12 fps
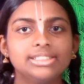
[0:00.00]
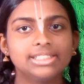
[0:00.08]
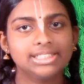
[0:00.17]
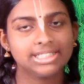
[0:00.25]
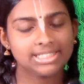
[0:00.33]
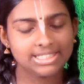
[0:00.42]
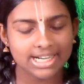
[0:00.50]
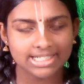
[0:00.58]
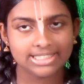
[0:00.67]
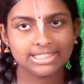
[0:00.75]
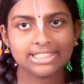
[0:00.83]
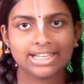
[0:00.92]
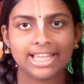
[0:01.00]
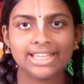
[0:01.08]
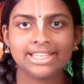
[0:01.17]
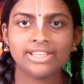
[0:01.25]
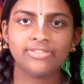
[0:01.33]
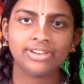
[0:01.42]
Then he started
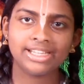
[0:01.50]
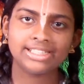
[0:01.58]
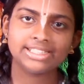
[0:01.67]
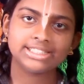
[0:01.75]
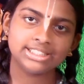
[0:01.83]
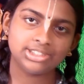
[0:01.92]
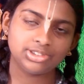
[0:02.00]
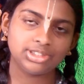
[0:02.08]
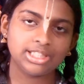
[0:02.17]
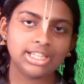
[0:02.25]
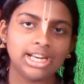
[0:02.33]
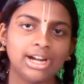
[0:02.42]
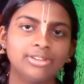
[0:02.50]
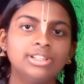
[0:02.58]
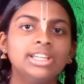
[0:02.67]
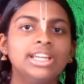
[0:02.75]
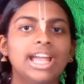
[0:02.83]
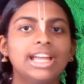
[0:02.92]
crying, he fainted into the
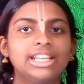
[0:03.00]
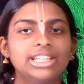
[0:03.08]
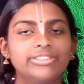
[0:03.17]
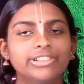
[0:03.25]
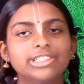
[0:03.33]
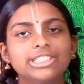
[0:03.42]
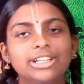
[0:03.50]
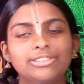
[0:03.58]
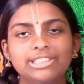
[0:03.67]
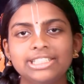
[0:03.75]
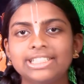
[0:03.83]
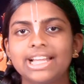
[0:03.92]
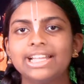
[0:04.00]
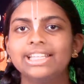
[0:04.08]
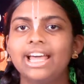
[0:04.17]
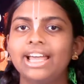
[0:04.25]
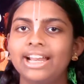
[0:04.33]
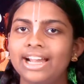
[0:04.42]
ground and he was shouting
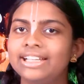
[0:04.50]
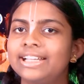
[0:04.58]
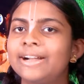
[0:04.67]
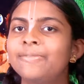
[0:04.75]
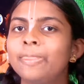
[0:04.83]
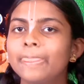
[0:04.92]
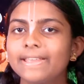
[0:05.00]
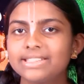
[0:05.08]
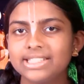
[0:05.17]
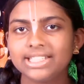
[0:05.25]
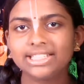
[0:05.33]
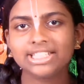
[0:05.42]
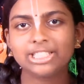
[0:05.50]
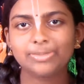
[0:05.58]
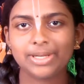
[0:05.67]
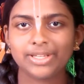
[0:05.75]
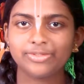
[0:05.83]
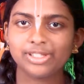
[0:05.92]
Radha Radha. Seeing this
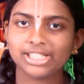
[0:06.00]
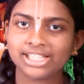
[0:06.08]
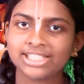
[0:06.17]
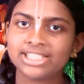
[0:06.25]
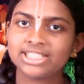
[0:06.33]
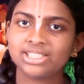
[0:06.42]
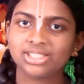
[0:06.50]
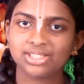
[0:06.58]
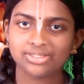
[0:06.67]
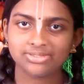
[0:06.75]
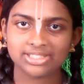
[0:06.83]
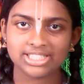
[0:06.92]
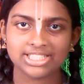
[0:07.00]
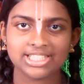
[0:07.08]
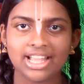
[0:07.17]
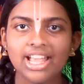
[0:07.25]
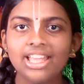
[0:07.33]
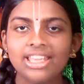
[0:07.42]
painful condition of
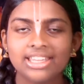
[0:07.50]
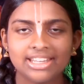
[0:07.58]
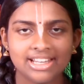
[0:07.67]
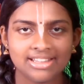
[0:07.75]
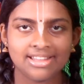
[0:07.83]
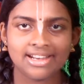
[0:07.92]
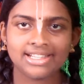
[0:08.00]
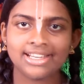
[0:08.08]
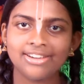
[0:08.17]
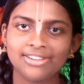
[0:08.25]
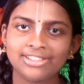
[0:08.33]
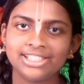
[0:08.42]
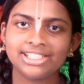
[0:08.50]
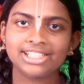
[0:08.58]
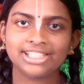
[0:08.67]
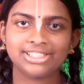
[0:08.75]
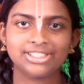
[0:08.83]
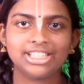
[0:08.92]
Krishna, Radharani
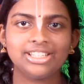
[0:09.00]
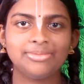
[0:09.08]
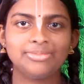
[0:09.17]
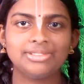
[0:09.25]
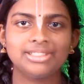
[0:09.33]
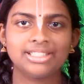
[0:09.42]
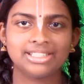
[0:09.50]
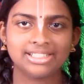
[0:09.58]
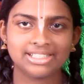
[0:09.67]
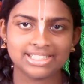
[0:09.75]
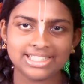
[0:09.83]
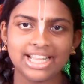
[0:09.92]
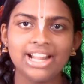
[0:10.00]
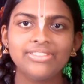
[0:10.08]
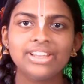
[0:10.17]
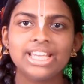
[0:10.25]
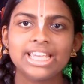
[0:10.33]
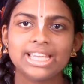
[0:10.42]
couldn't control himself,
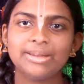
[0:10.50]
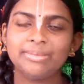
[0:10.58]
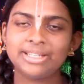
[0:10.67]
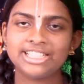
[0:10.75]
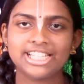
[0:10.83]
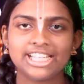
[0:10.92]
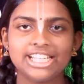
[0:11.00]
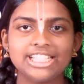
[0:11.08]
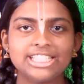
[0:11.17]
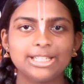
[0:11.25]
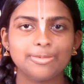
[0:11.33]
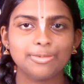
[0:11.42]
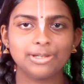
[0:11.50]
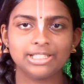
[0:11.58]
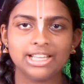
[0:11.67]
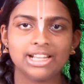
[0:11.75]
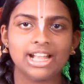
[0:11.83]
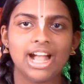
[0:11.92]
herself. Immediately she
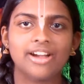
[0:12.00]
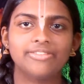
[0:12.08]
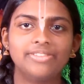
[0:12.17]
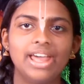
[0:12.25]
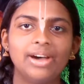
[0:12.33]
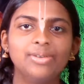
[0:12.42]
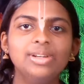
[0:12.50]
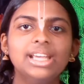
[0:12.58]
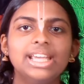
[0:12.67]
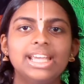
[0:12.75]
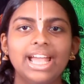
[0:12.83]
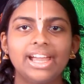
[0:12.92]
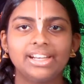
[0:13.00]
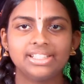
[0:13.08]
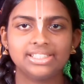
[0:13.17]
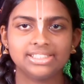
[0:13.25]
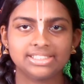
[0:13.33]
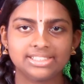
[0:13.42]
put the calf down
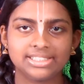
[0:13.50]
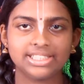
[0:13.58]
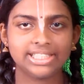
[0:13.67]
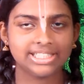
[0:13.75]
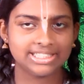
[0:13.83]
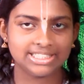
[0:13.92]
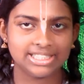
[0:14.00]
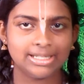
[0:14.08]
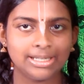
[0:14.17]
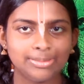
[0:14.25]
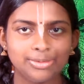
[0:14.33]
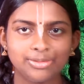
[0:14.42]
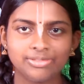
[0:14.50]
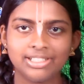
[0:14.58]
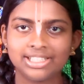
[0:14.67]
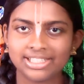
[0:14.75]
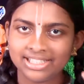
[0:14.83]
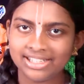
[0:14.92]
and uh, he, she
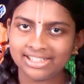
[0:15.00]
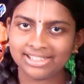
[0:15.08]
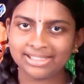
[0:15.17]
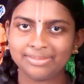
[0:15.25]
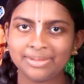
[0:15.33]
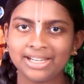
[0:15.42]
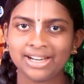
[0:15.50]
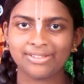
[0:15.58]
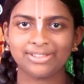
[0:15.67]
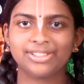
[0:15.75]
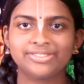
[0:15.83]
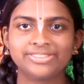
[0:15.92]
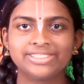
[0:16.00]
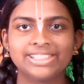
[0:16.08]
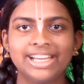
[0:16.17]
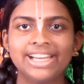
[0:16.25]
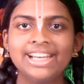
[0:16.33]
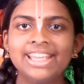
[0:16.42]
removed her, the turban out of
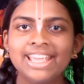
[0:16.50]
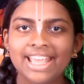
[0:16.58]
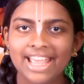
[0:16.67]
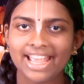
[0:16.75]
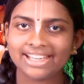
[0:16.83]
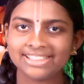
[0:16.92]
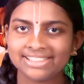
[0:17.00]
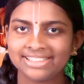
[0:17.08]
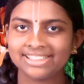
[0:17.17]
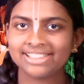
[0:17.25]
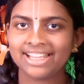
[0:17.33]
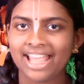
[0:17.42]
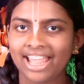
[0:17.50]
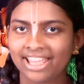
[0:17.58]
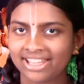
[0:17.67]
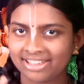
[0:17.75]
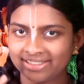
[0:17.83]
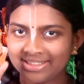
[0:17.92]
her head and the,
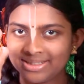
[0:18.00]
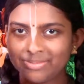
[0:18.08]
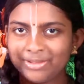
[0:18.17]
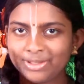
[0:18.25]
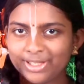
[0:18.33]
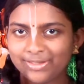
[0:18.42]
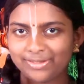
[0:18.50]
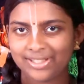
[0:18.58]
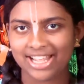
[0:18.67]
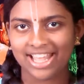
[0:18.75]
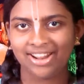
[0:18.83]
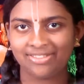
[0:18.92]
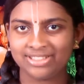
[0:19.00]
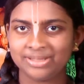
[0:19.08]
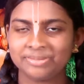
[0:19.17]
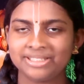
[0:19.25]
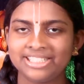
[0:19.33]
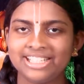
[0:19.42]
hair, the beautiful hair of
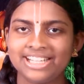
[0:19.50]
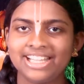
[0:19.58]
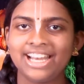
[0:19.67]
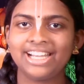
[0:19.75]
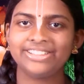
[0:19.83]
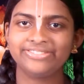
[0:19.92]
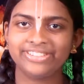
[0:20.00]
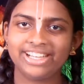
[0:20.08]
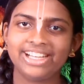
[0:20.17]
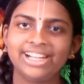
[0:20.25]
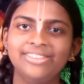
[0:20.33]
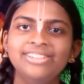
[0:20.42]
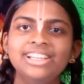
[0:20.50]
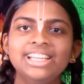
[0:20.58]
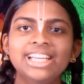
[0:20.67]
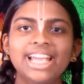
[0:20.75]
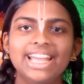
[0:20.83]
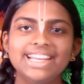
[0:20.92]
Srimati Radharani fell down
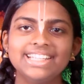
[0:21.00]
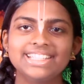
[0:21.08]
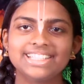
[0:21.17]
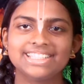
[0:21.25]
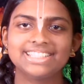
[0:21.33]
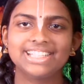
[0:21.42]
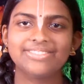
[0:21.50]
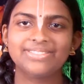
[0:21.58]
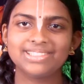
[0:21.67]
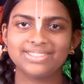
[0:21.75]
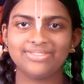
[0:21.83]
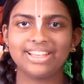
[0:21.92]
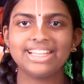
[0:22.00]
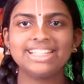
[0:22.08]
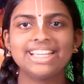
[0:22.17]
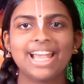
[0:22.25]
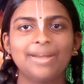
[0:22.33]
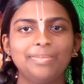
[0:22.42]
and Krishna was
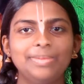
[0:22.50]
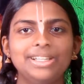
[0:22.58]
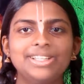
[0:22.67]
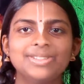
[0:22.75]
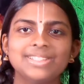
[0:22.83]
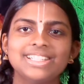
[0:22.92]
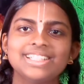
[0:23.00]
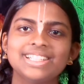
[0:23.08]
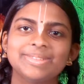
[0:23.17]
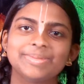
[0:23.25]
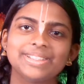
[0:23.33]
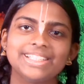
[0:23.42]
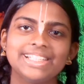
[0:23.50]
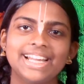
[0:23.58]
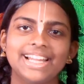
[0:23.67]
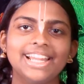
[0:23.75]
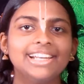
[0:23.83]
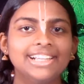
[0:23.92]
very happy to see Srimati
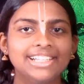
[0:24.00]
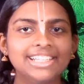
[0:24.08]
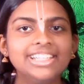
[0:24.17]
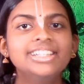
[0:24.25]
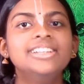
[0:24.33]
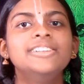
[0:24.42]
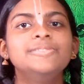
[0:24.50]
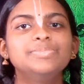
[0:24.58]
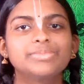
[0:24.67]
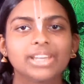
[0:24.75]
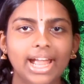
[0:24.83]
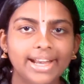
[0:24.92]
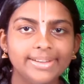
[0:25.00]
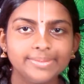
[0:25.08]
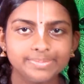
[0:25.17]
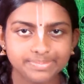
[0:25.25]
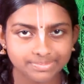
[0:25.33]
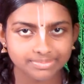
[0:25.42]
Radharani and